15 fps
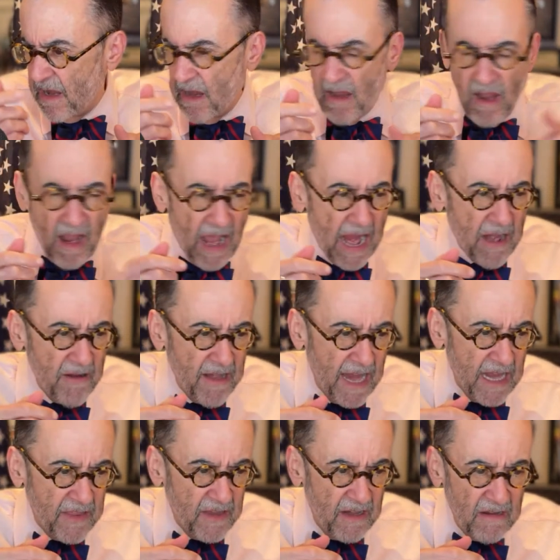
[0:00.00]
Hire
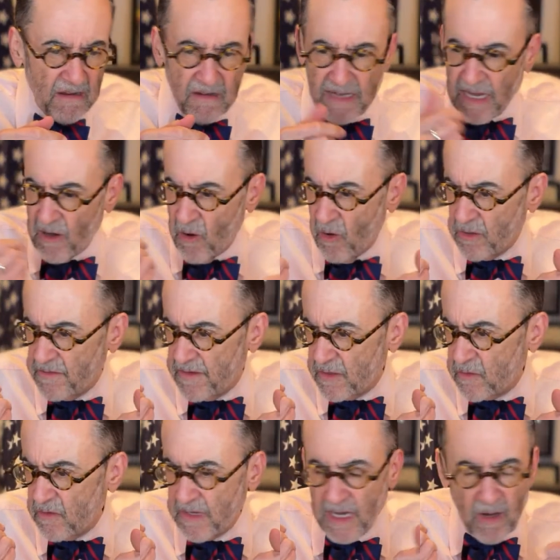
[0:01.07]
Nathan. Get a hold of this
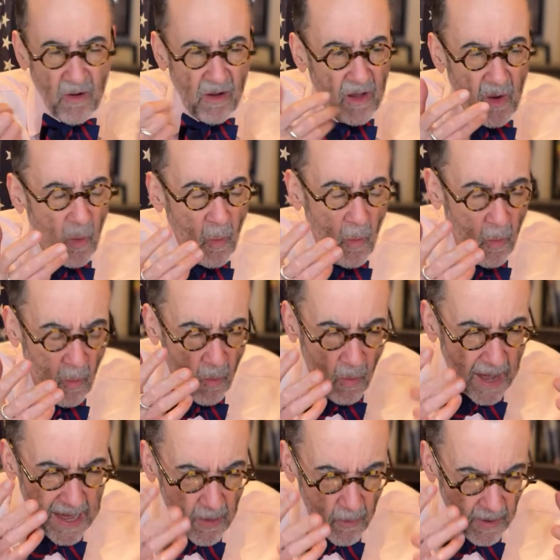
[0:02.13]
one. Get a hold
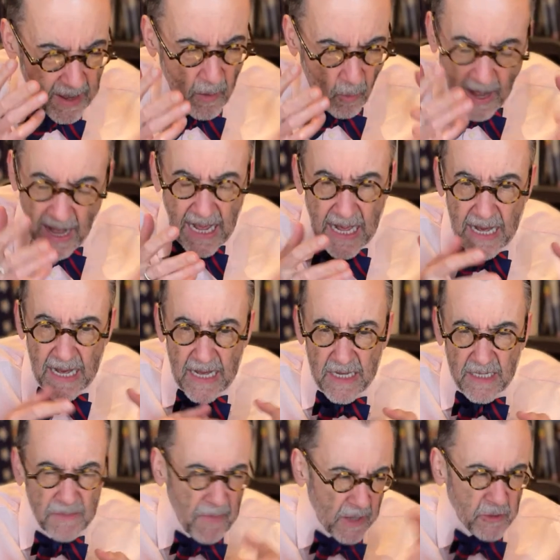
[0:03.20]
Wait, wait, what?
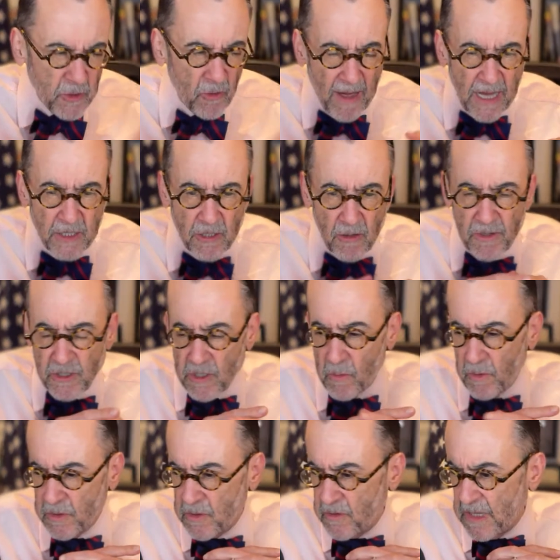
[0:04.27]
Special grand jury sure
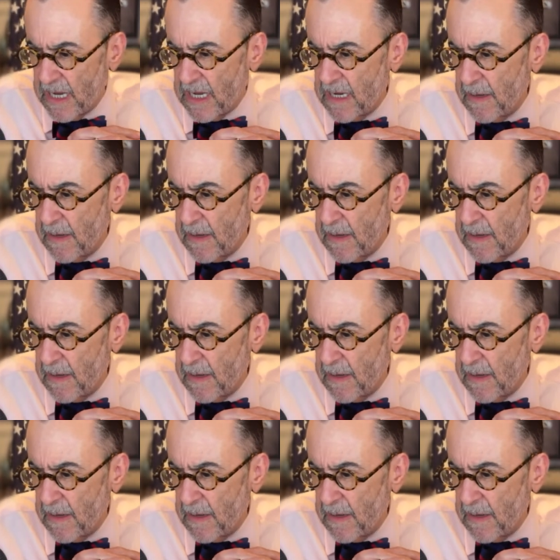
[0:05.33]
will do that.